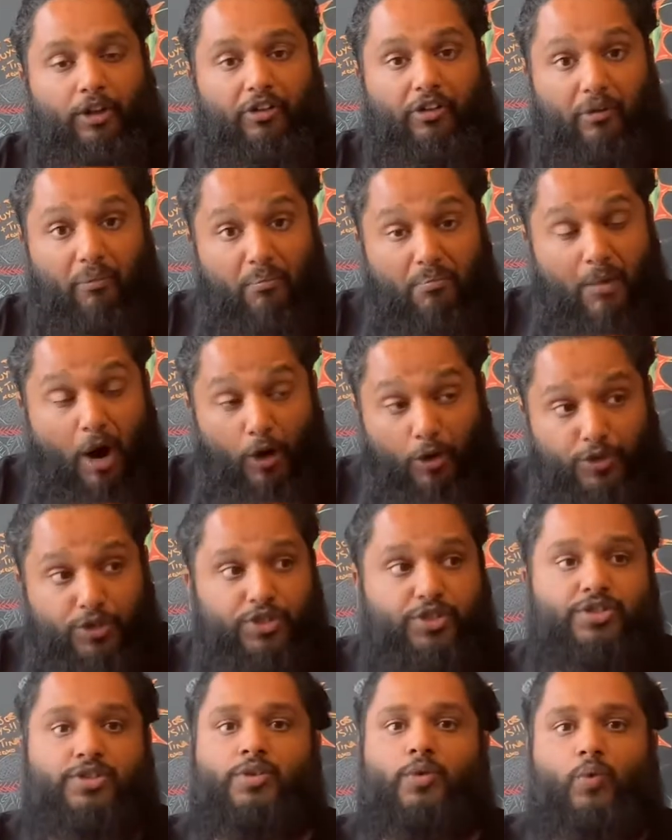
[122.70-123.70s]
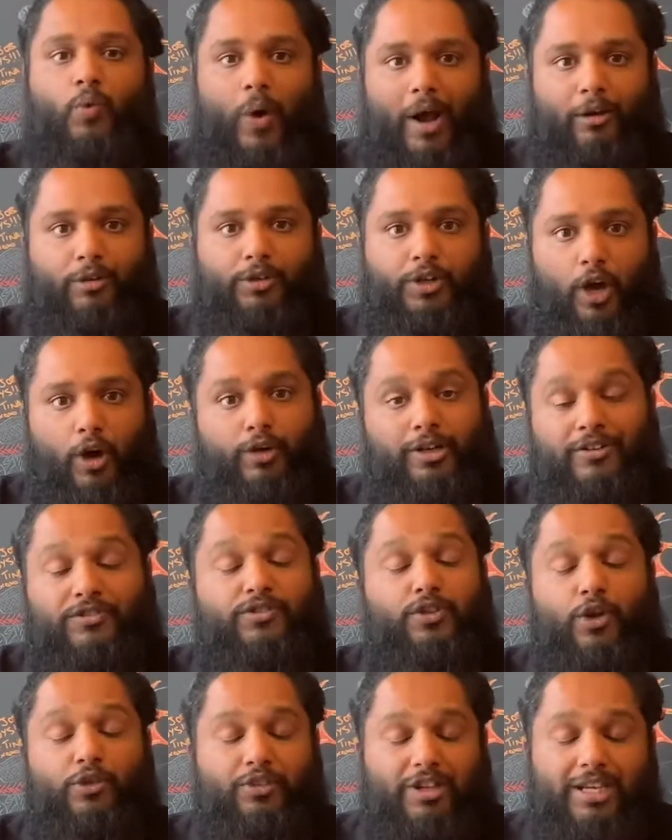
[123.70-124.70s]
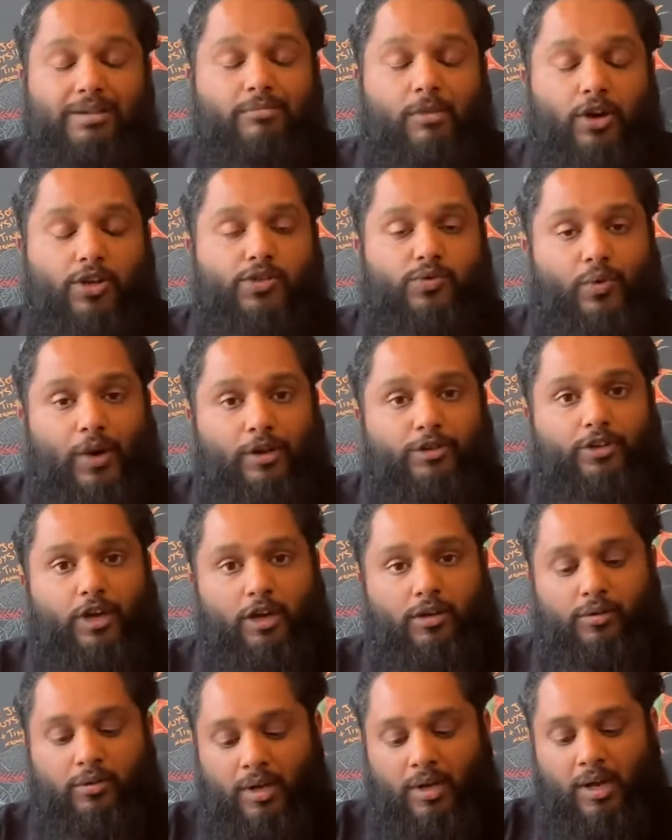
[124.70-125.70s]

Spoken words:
the most well-known, if not the most well-known